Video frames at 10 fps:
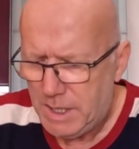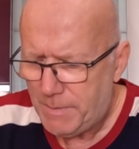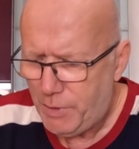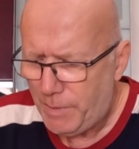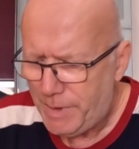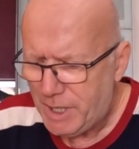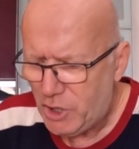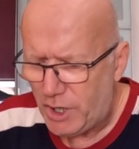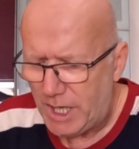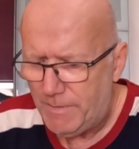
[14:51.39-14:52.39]
You can put a bit
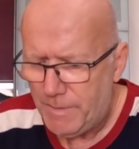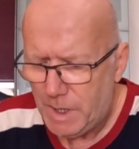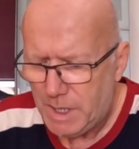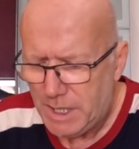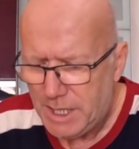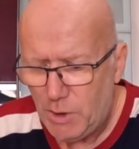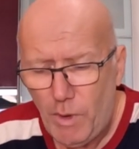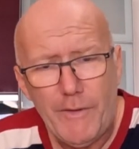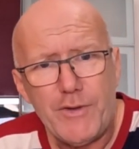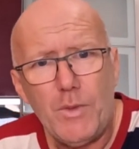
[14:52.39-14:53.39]
of cream. You know
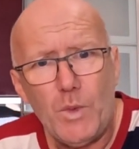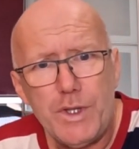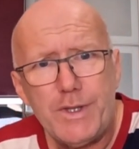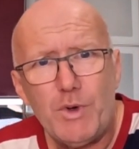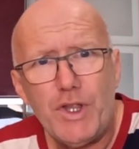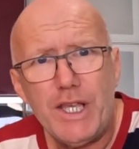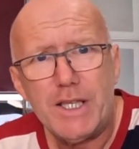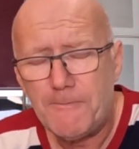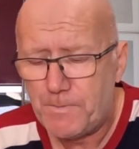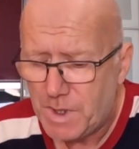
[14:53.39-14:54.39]
what I've done once with
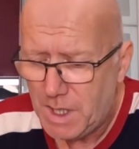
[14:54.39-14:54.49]
this?